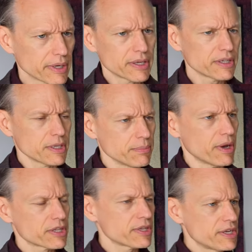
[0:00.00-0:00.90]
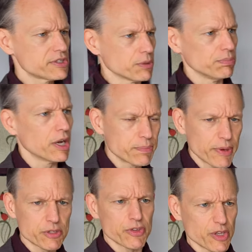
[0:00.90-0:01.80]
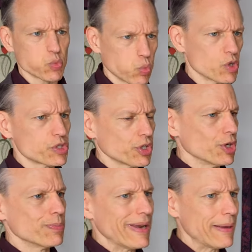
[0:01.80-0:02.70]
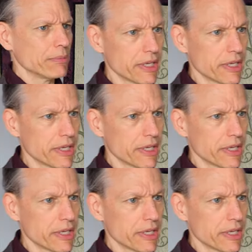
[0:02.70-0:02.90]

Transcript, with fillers: I gonna get demonetized or blocked because of this worst herb name